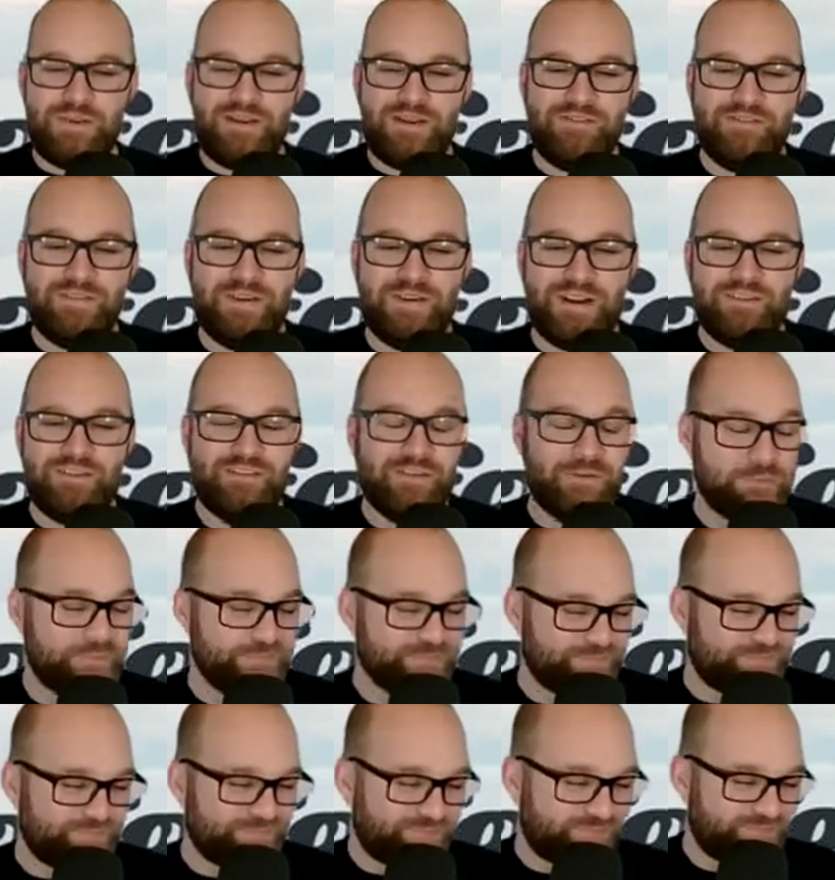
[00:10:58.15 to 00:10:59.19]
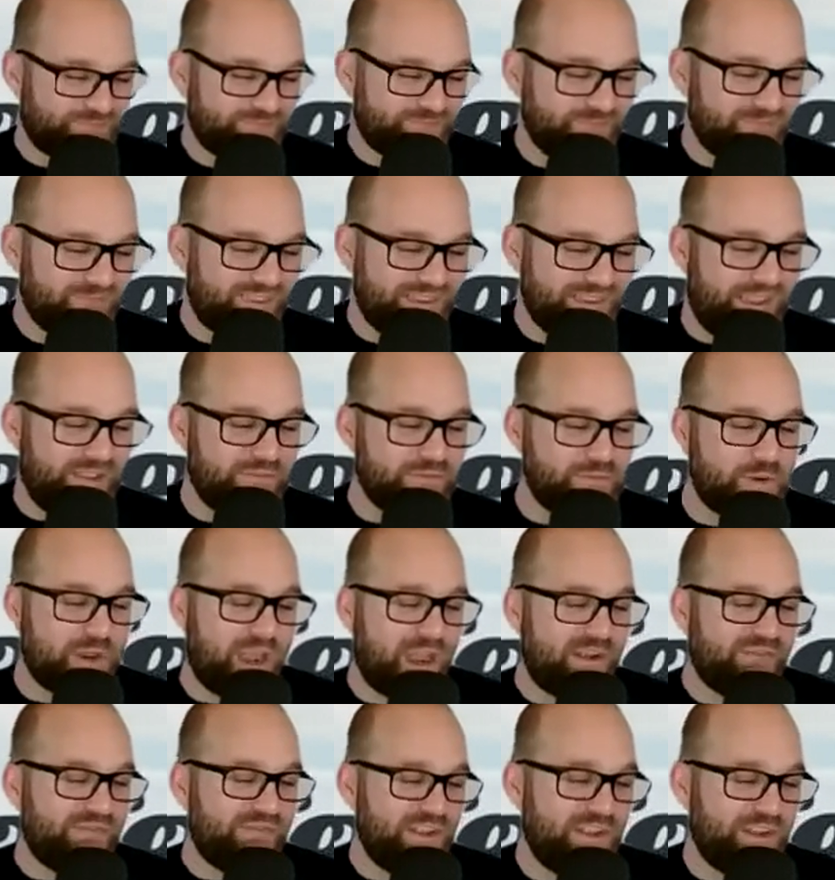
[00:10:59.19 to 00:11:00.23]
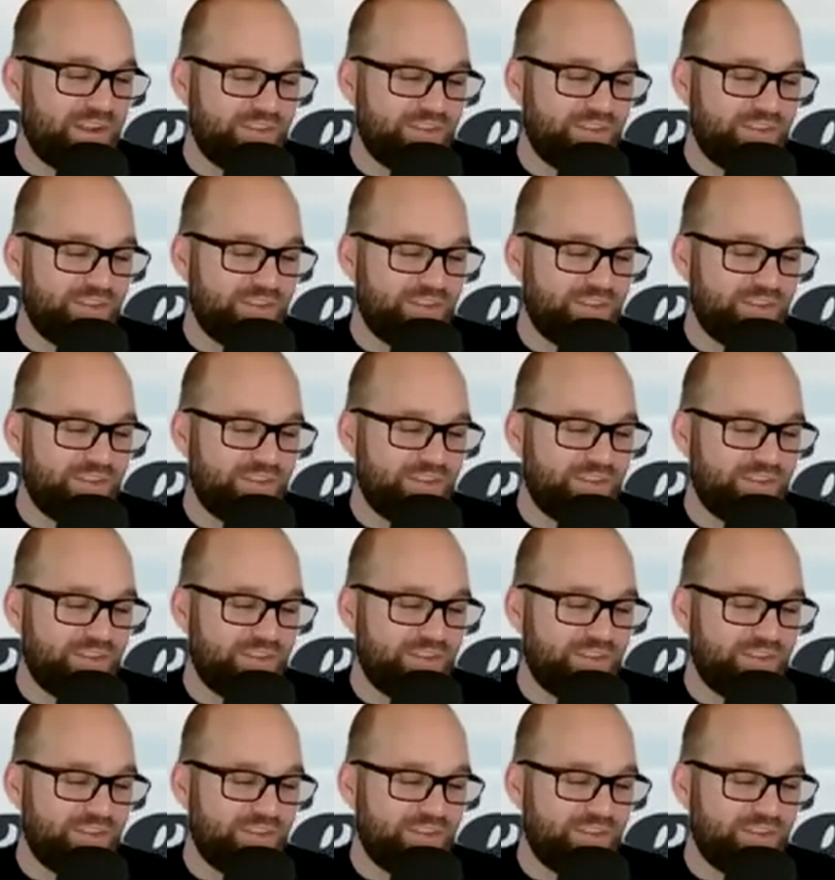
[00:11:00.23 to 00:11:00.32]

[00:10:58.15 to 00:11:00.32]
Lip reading: Whatever. Have some coffee all